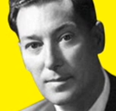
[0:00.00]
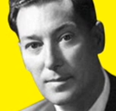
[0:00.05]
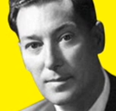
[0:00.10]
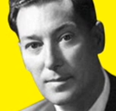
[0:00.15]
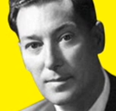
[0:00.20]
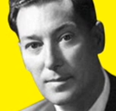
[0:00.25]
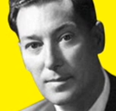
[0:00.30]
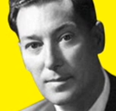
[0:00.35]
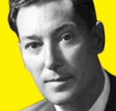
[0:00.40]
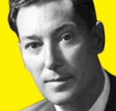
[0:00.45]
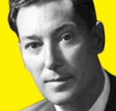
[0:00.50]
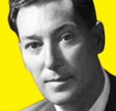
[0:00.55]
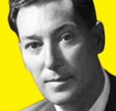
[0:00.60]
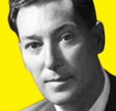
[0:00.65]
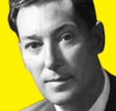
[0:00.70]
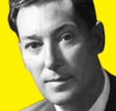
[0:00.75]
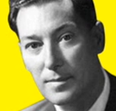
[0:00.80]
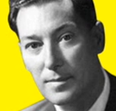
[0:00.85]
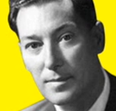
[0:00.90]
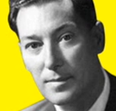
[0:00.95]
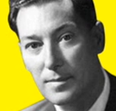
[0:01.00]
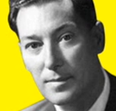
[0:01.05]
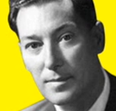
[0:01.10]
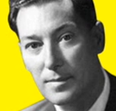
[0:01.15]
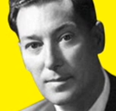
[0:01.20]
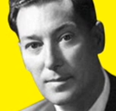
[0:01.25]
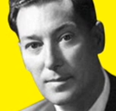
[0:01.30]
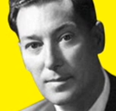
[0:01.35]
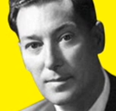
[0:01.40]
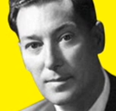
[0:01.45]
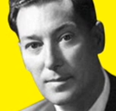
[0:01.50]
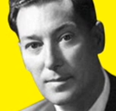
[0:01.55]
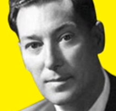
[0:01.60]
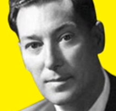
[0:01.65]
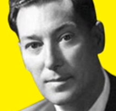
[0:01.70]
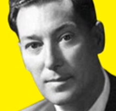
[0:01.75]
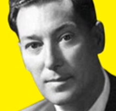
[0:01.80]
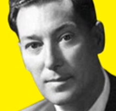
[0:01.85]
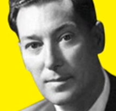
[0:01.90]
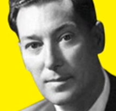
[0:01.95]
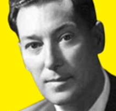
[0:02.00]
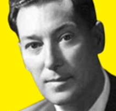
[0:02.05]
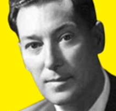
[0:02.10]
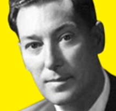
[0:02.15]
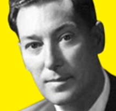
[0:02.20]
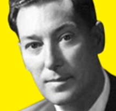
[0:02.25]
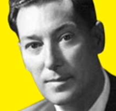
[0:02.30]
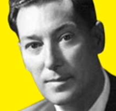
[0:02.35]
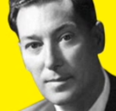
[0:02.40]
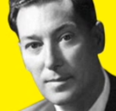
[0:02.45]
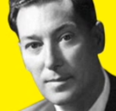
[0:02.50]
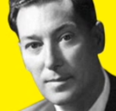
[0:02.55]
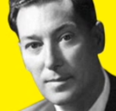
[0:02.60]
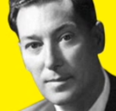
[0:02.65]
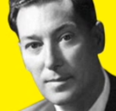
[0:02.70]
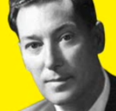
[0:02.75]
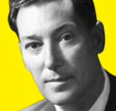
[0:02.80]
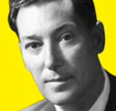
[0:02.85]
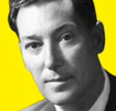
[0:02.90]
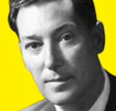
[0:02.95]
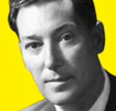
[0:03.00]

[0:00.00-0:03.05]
This is a still picture; no speech is visible.